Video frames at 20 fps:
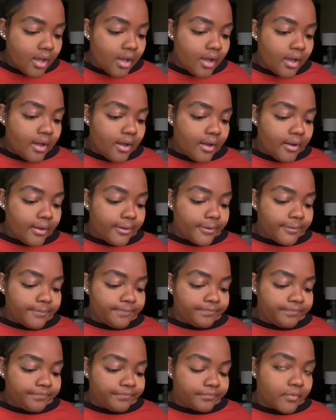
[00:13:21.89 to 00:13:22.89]
I
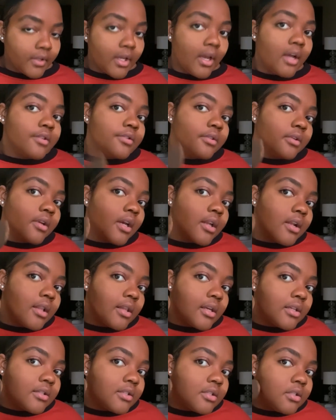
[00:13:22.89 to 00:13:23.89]
also kind of
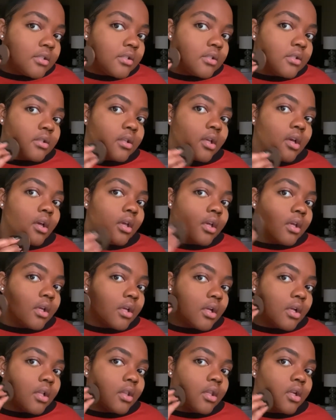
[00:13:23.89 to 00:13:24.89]
like to do
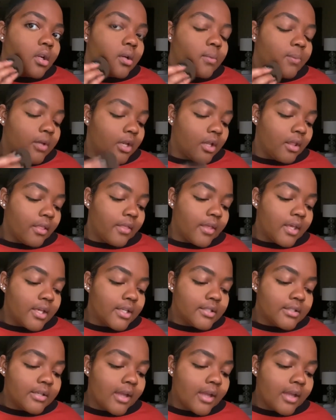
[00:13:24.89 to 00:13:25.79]
like a little bit of this.